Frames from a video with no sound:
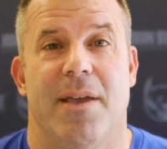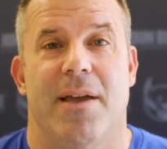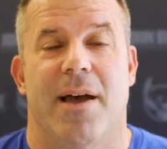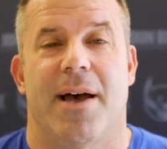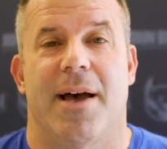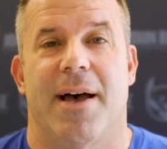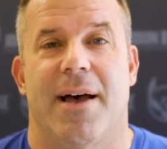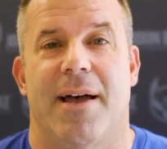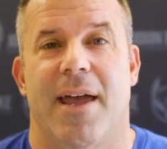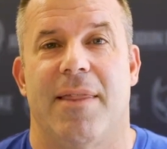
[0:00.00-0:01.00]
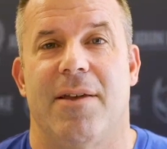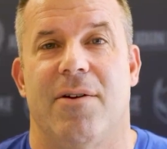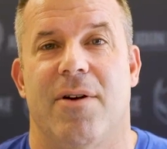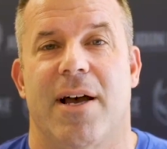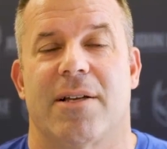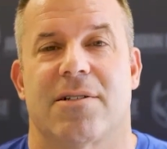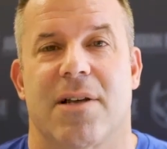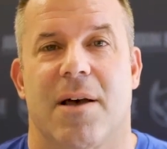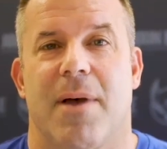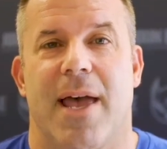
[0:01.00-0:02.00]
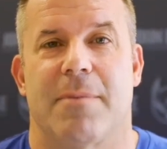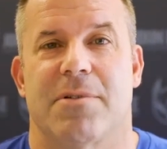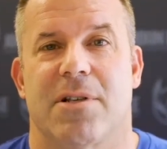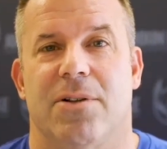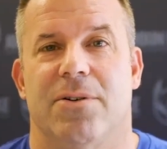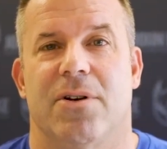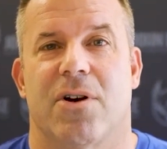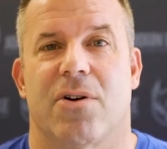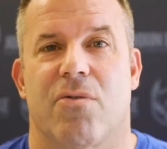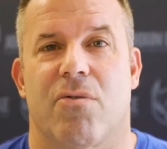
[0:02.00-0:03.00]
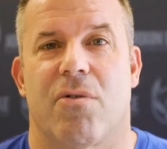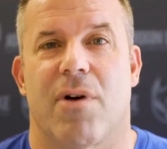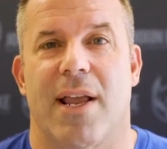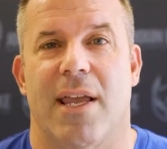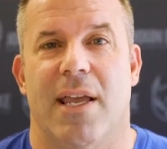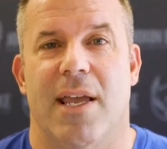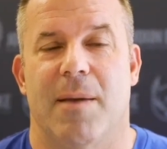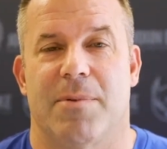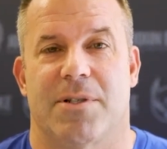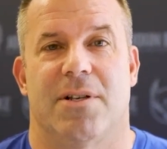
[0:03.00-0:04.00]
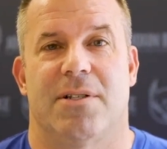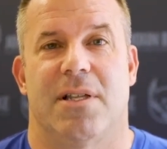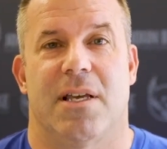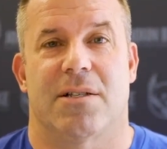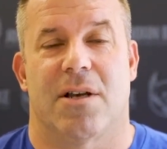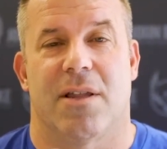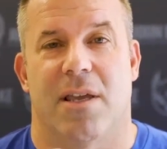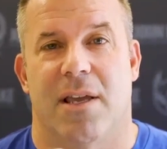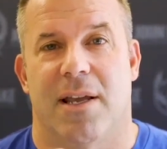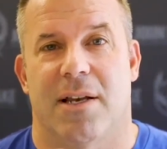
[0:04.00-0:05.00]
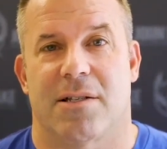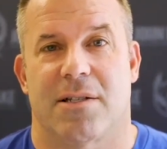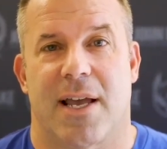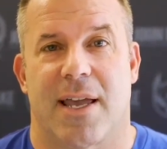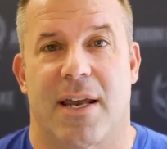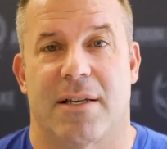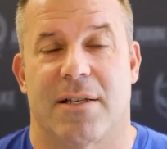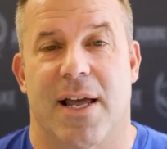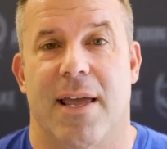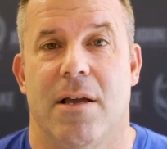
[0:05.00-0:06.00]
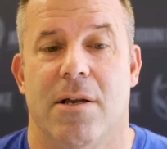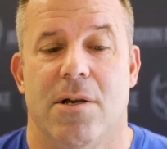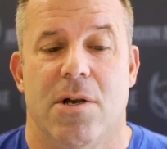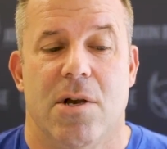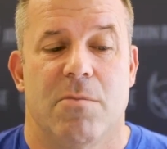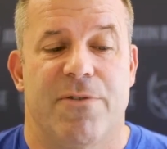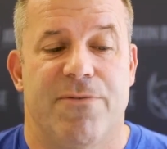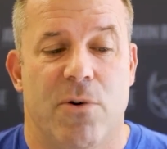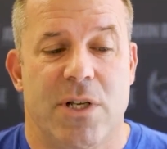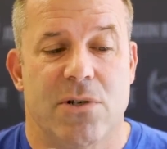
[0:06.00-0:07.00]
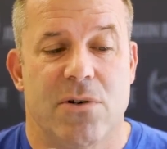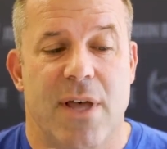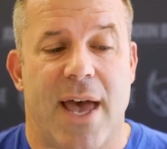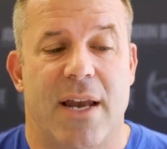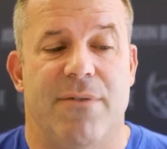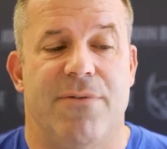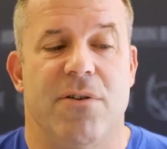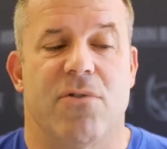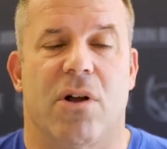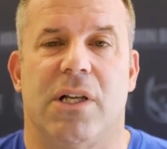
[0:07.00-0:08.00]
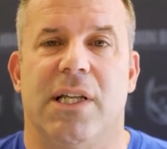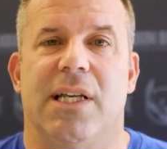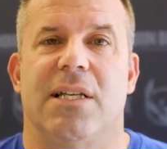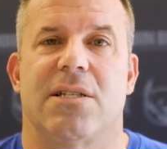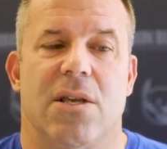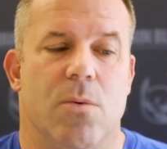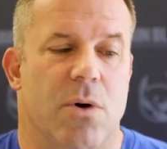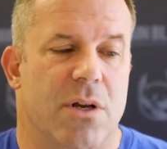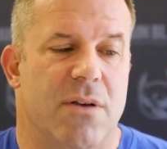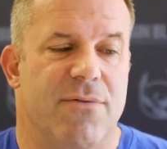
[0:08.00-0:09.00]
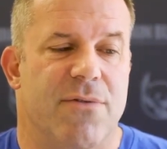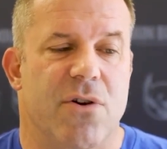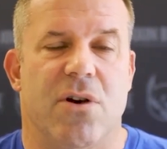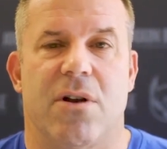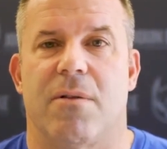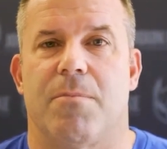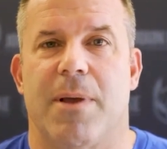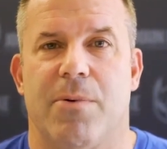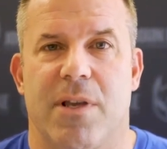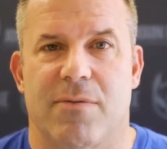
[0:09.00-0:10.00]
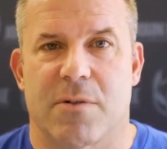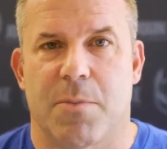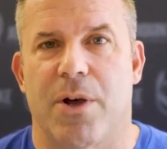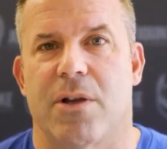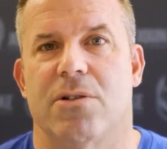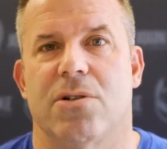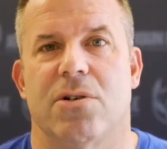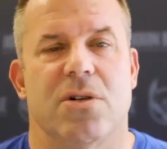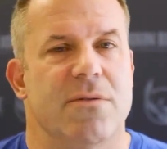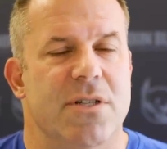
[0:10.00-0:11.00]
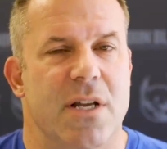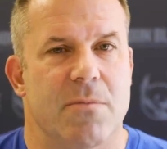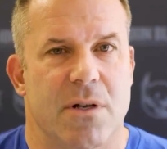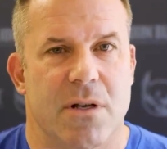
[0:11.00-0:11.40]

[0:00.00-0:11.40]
Uh, and there are some absolute cranking episodes in there. So I think you're going to get a stack out of today. Before we do that, if you've got leads that you want to convert, people that you've spoken to, you've sent them a,